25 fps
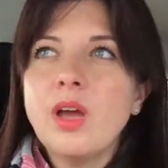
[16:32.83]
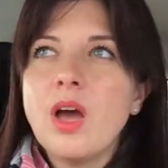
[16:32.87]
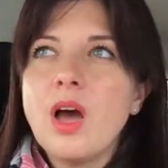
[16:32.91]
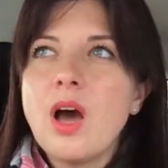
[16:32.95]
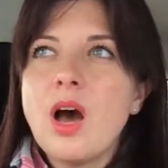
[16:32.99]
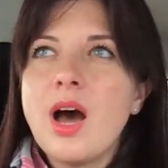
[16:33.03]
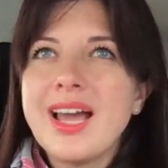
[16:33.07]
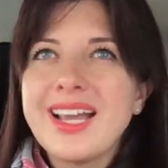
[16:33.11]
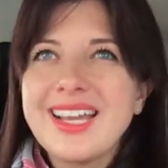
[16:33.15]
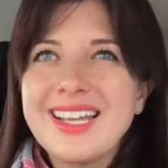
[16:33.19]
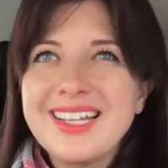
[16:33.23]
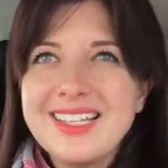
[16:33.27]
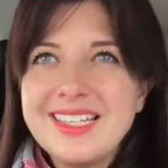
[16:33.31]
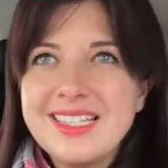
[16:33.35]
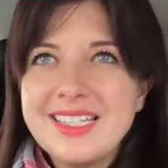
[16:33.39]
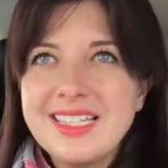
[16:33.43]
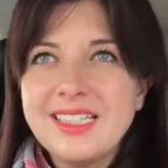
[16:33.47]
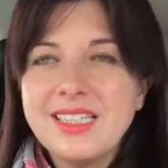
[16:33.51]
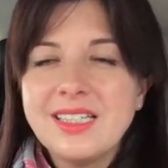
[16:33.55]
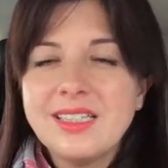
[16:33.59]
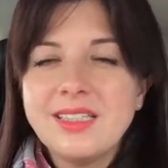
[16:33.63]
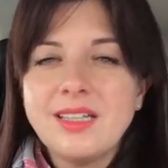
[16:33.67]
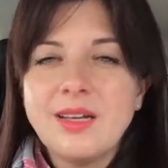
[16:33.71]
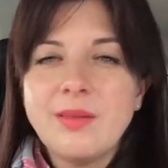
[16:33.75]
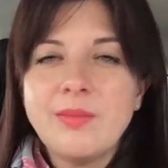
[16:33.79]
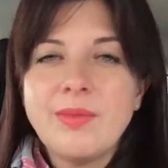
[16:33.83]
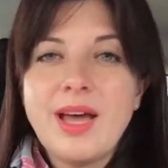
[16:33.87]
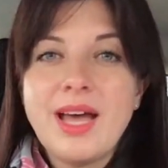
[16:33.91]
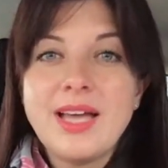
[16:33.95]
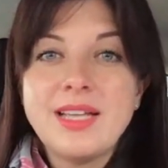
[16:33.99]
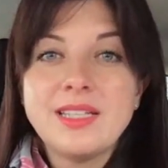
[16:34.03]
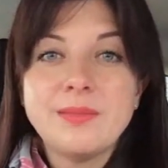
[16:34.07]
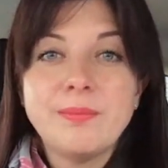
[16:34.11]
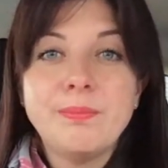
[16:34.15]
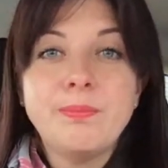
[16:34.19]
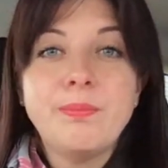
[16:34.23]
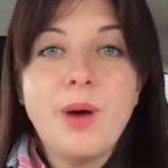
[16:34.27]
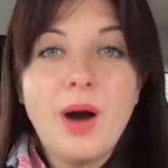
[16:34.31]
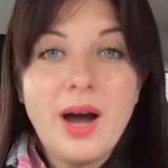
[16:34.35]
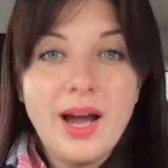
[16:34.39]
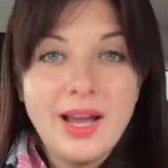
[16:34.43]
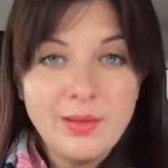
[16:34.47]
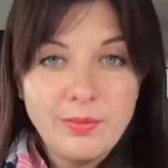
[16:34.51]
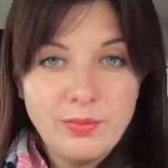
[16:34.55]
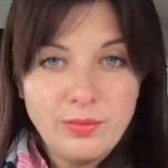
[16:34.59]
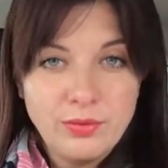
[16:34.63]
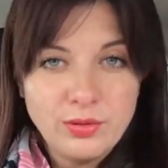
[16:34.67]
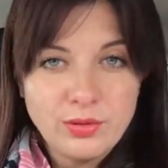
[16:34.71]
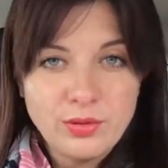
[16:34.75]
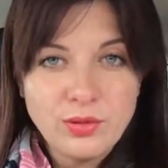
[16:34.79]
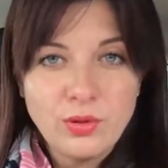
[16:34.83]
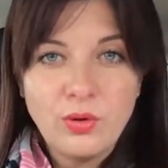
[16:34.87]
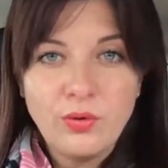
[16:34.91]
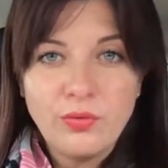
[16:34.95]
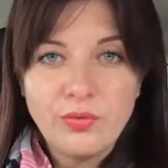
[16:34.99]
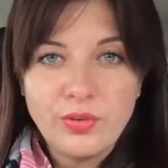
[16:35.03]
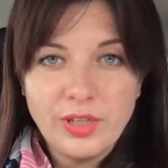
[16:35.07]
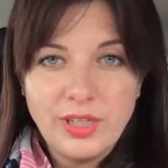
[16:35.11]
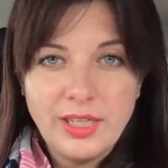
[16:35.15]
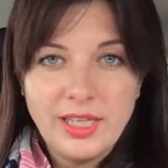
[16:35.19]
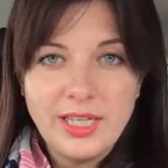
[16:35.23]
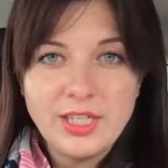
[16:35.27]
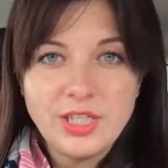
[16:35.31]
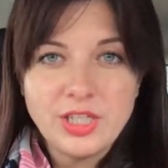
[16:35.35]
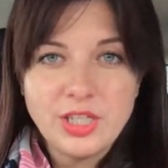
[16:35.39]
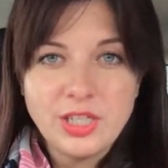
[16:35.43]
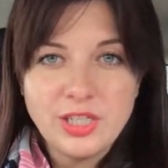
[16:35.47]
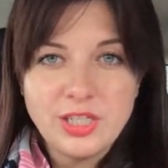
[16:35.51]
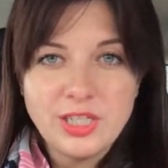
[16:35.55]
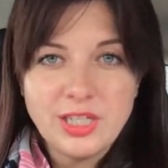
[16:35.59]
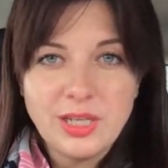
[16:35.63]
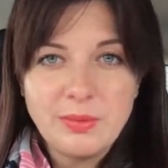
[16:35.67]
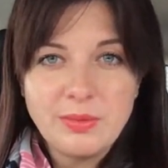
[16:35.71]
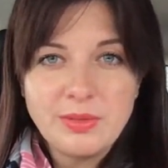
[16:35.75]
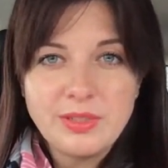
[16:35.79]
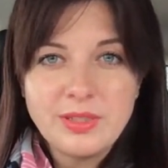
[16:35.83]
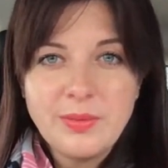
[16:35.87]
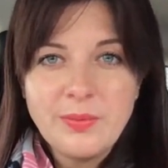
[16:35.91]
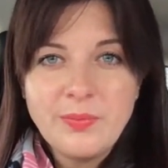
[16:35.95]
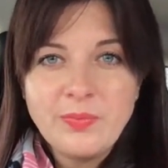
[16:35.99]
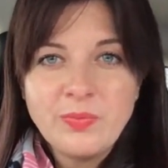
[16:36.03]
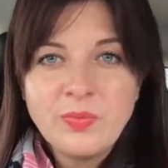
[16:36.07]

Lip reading: I consider them as Bibles of relationships.